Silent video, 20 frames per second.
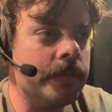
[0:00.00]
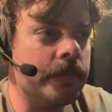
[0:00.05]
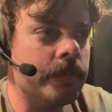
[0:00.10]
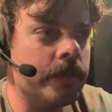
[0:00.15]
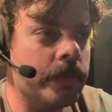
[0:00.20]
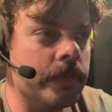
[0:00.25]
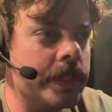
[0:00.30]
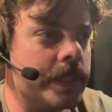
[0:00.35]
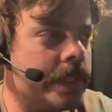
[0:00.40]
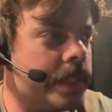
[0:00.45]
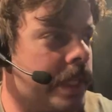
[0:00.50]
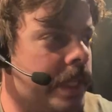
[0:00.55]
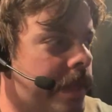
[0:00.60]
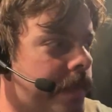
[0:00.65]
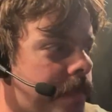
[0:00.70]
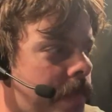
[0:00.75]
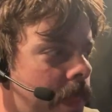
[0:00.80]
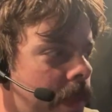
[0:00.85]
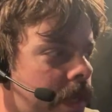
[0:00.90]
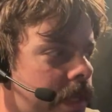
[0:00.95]
what's his
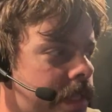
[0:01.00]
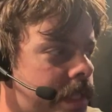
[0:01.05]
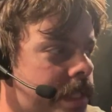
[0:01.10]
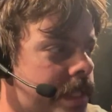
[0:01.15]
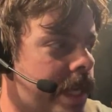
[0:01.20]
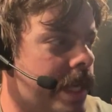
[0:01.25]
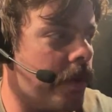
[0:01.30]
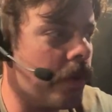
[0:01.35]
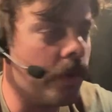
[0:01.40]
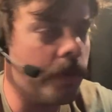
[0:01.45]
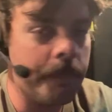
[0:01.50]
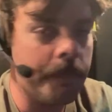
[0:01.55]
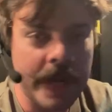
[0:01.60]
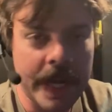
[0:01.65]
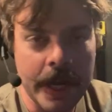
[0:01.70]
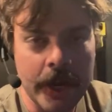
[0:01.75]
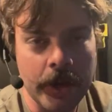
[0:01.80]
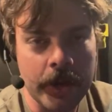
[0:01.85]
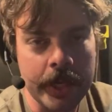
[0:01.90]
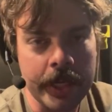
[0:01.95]
name, Daryl
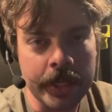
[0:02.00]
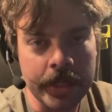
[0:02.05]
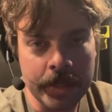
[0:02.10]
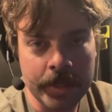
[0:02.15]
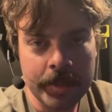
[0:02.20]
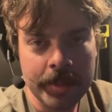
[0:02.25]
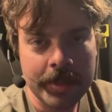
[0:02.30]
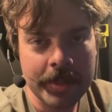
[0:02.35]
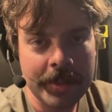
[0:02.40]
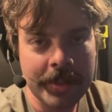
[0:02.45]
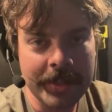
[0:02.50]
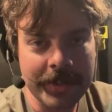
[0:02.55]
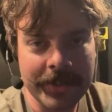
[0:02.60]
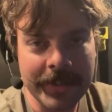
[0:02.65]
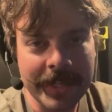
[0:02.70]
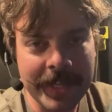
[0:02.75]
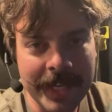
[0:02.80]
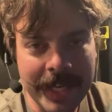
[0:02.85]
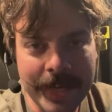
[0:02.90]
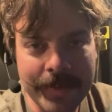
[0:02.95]
Perry,
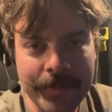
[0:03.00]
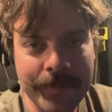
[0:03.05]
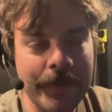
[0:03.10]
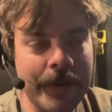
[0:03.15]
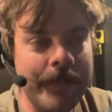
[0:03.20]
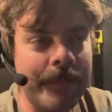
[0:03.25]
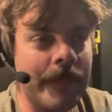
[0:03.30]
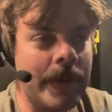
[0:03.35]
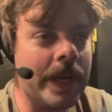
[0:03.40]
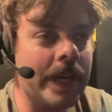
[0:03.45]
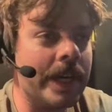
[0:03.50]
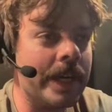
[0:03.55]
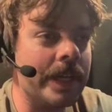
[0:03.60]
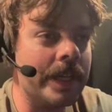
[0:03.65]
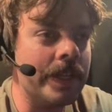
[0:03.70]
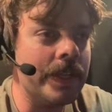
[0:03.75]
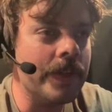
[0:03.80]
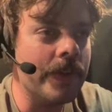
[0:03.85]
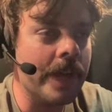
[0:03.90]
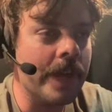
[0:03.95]
the guy from
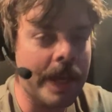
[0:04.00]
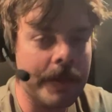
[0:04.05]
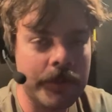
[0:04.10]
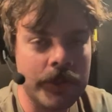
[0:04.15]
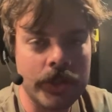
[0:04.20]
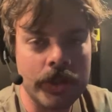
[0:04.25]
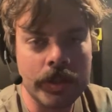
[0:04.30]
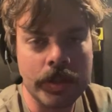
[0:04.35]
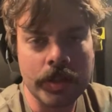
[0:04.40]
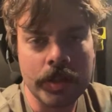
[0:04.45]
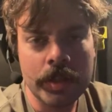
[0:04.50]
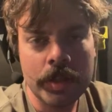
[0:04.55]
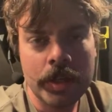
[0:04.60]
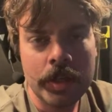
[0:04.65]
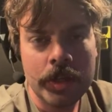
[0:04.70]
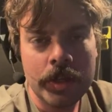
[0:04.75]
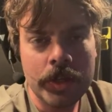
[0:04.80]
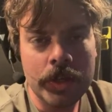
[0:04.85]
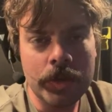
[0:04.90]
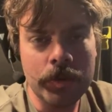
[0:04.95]
New Hampshire
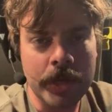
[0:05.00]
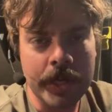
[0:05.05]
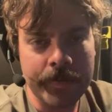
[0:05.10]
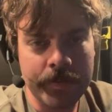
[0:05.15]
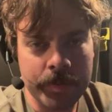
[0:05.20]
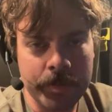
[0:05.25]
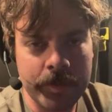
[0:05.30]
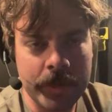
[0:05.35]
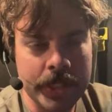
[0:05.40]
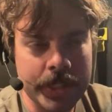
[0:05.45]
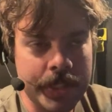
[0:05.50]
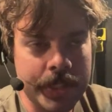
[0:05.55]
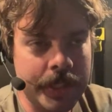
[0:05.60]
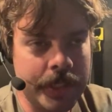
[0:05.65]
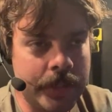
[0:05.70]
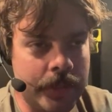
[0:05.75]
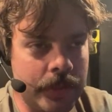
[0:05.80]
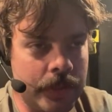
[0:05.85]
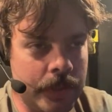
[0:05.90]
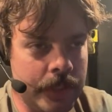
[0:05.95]
who ran for
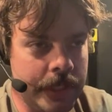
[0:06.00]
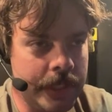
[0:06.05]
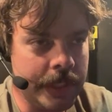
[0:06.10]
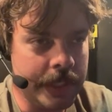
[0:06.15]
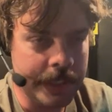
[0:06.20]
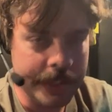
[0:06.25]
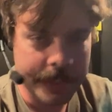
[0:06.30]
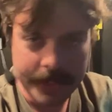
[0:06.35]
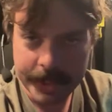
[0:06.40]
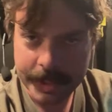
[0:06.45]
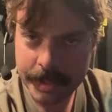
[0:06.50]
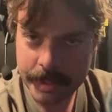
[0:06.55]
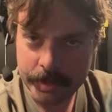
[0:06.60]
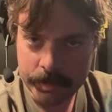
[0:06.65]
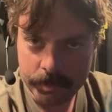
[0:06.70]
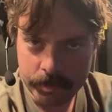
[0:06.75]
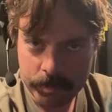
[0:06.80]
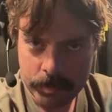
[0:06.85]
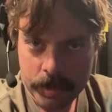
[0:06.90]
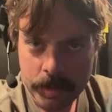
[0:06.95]
president. He's the
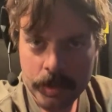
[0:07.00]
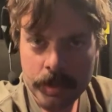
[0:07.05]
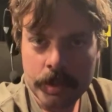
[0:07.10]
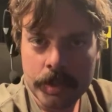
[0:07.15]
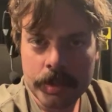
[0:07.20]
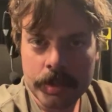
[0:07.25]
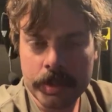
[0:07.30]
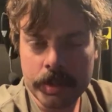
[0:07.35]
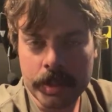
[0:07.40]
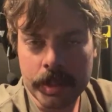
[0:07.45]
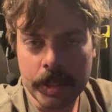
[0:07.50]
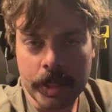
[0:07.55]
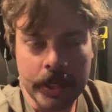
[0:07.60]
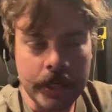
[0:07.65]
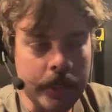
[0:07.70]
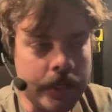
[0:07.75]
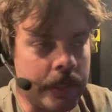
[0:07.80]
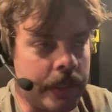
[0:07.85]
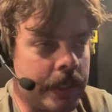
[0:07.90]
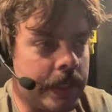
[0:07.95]

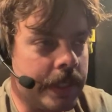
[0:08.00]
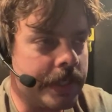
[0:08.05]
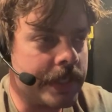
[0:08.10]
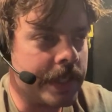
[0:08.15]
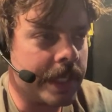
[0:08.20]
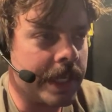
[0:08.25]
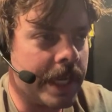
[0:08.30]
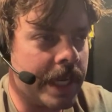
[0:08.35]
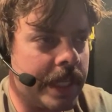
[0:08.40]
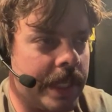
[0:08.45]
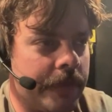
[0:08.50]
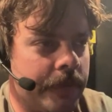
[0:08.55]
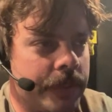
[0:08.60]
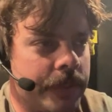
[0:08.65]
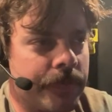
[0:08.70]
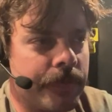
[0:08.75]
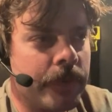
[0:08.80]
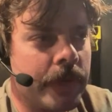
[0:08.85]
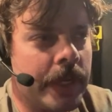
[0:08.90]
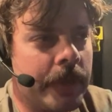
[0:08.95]
guy that was
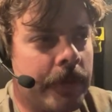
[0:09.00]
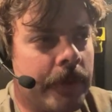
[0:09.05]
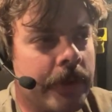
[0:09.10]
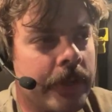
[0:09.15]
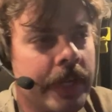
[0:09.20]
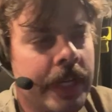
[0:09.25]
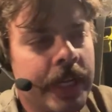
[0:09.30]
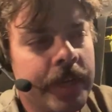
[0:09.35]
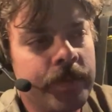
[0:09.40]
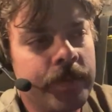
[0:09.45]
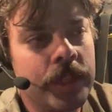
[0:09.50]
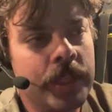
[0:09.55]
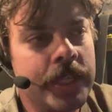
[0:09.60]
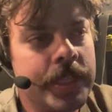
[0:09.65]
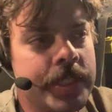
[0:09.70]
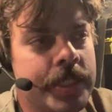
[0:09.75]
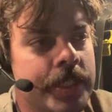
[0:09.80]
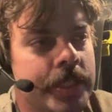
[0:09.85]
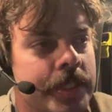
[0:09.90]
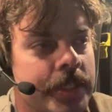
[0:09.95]
afraid we were going to have
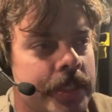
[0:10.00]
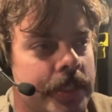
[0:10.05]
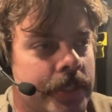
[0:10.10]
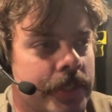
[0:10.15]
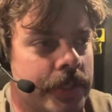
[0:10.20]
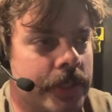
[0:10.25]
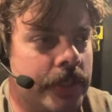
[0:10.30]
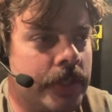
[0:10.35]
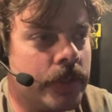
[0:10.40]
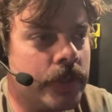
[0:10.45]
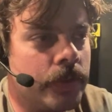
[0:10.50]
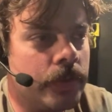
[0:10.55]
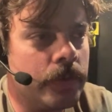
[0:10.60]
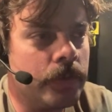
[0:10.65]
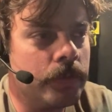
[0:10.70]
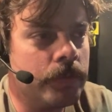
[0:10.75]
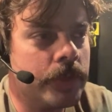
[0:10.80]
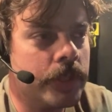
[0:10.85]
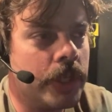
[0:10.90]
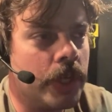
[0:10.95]
licenses
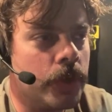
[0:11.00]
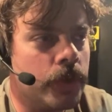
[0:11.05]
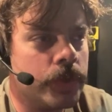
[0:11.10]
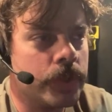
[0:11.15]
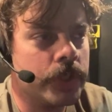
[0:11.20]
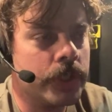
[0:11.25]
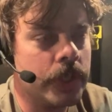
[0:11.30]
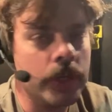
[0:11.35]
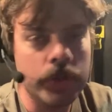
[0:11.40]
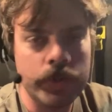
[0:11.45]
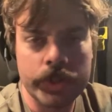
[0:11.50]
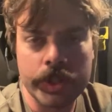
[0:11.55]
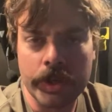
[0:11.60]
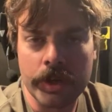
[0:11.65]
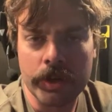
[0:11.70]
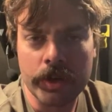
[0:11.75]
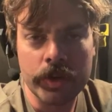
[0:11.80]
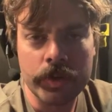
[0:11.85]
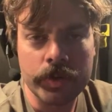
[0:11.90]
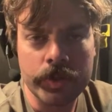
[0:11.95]
to toast in
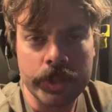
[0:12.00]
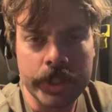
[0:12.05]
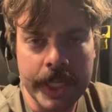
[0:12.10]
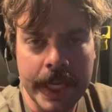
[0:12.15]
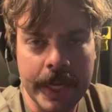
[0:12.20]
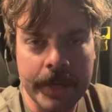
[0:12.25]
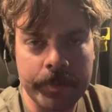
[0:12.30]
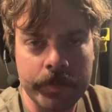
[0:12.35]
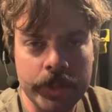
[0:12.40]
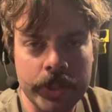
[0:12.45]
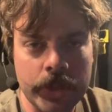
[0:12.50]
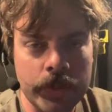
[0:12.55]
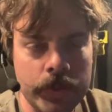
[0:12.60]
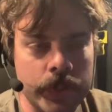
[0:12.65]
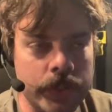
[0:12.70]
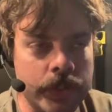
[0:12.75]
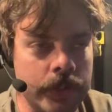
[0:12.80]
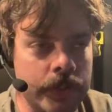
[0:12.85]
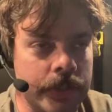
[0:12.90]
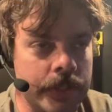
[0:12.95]
our own damn
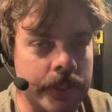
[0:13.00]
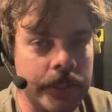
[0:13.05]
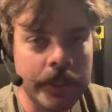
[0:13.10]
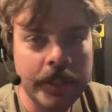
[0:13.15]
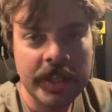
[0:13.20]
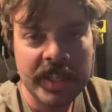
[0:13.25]
toasters.